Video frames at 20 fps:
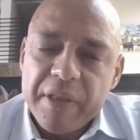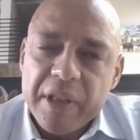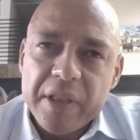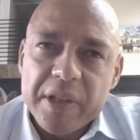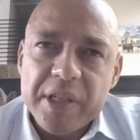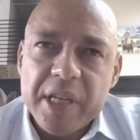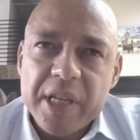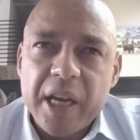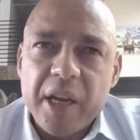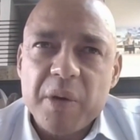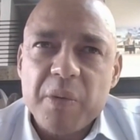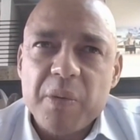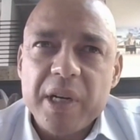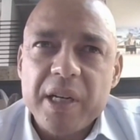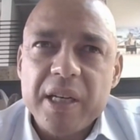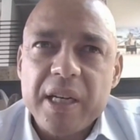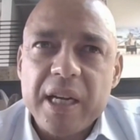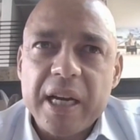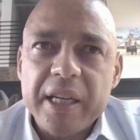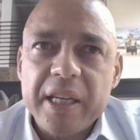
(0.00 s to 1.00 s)
And then the second
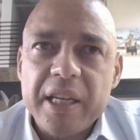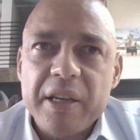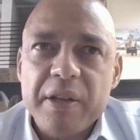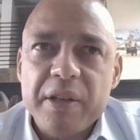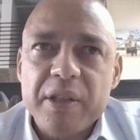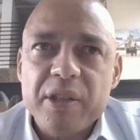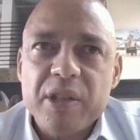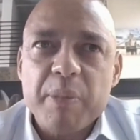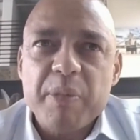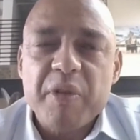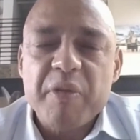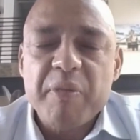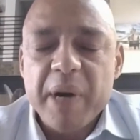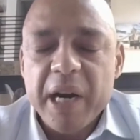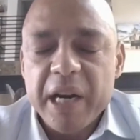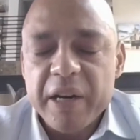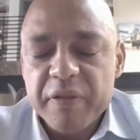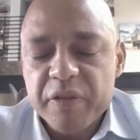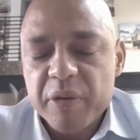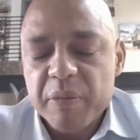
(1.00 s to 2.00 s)
one, Aki, top of
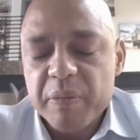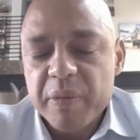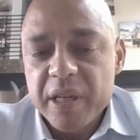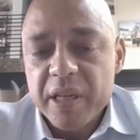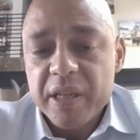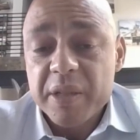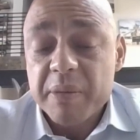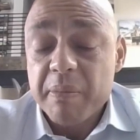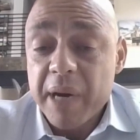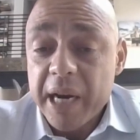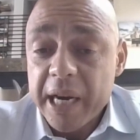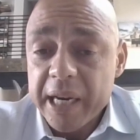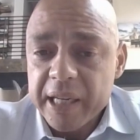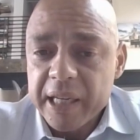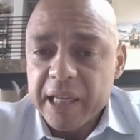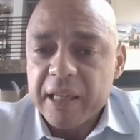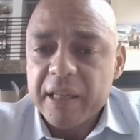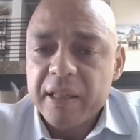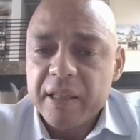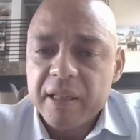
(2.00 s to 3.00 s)
mind for me is
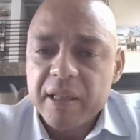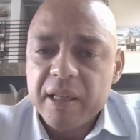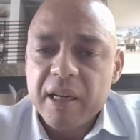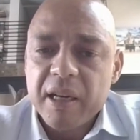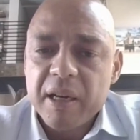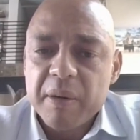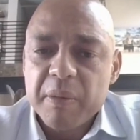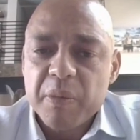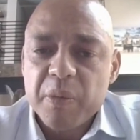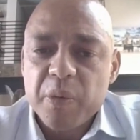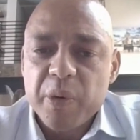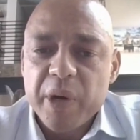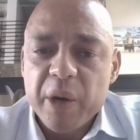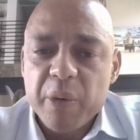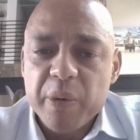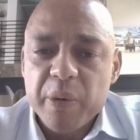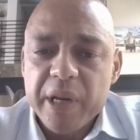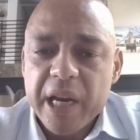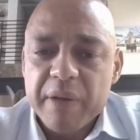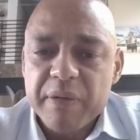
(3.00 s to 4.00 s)
mining,
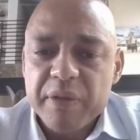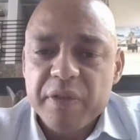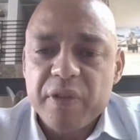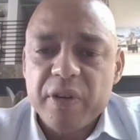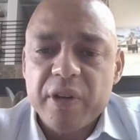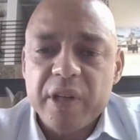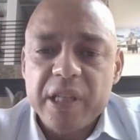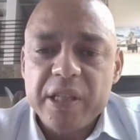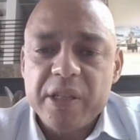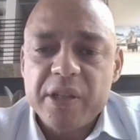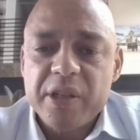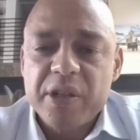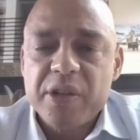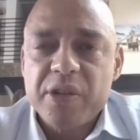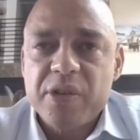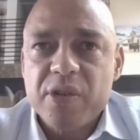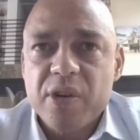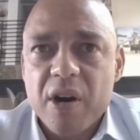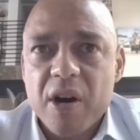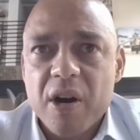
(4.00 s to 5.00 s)
where we have a very
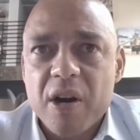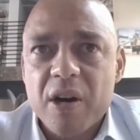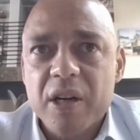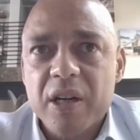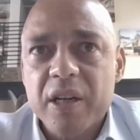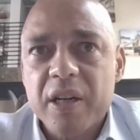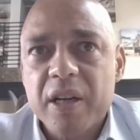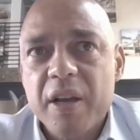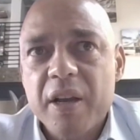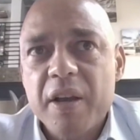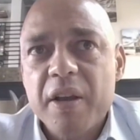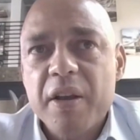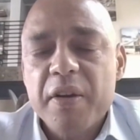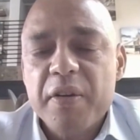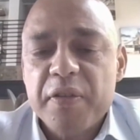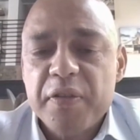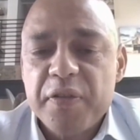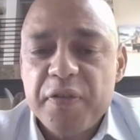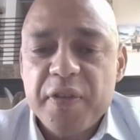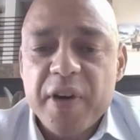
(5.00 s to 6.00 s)
strong
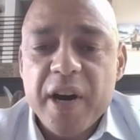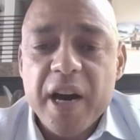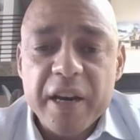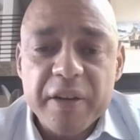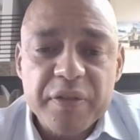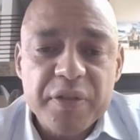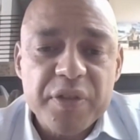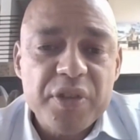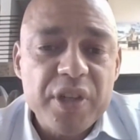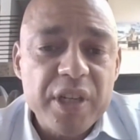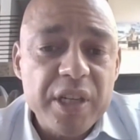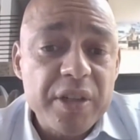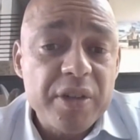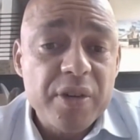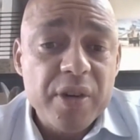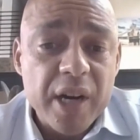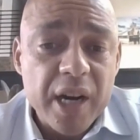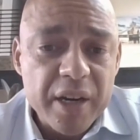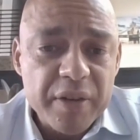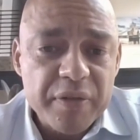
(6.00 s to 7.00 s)
5G
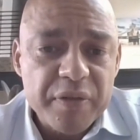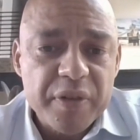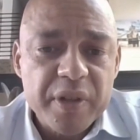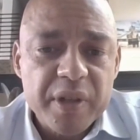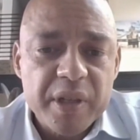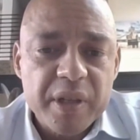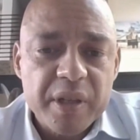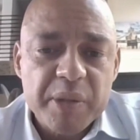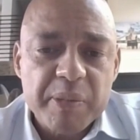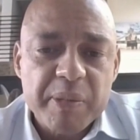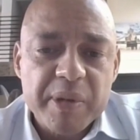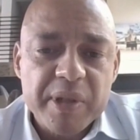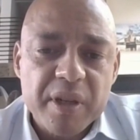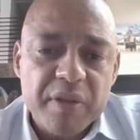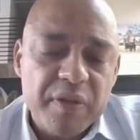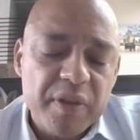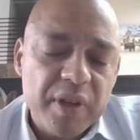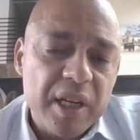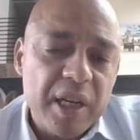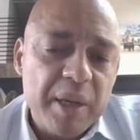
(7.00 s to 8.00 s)
drive,
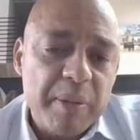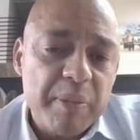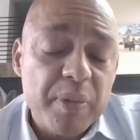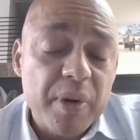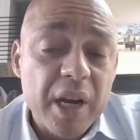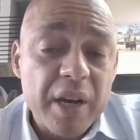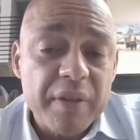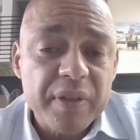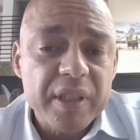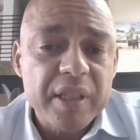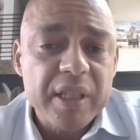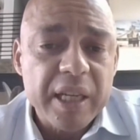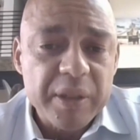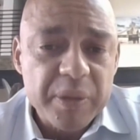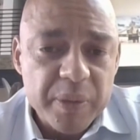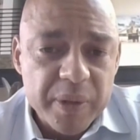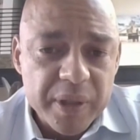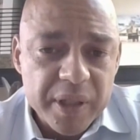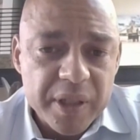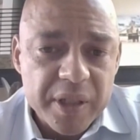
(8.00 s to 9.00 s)
specifically private
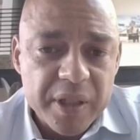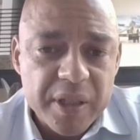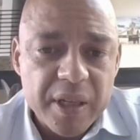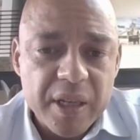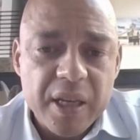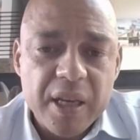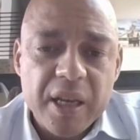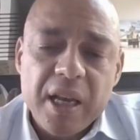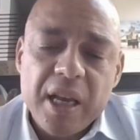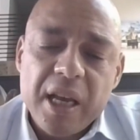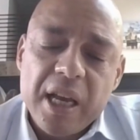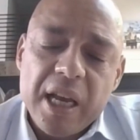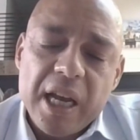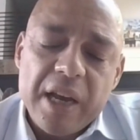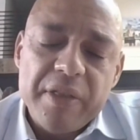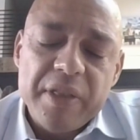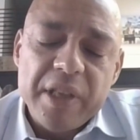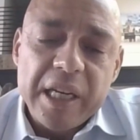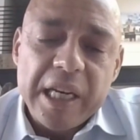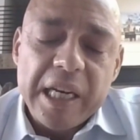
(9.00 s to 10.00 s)
networks,
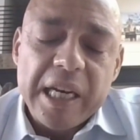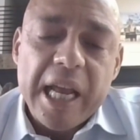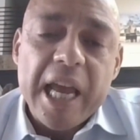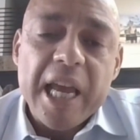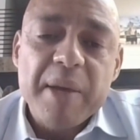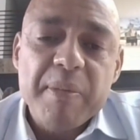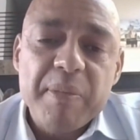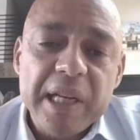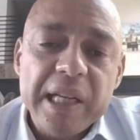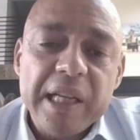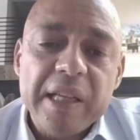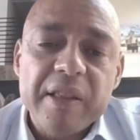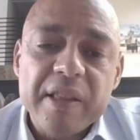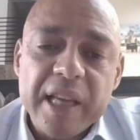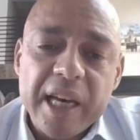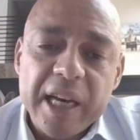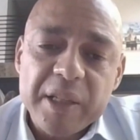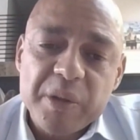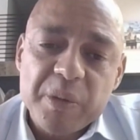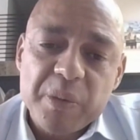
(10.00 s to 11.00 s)
and then enabling
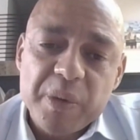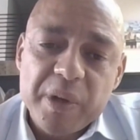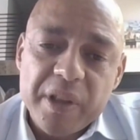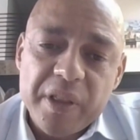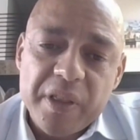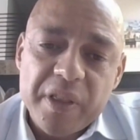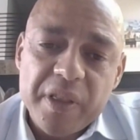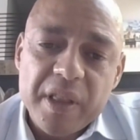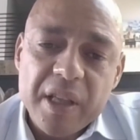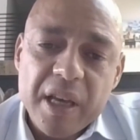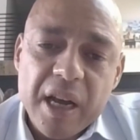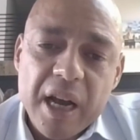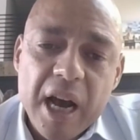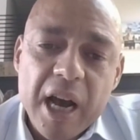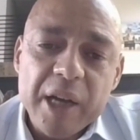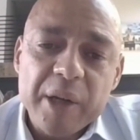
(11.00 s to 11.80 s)
that with